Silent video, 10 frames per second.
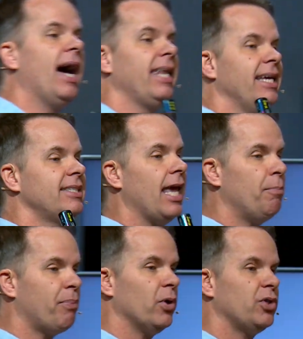God is a
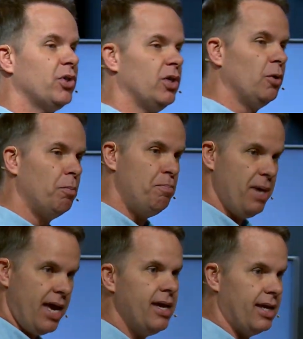personal
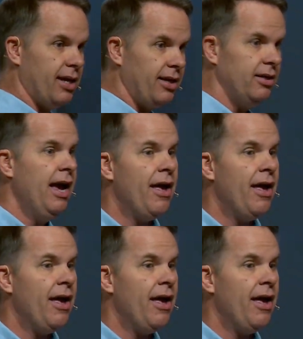being,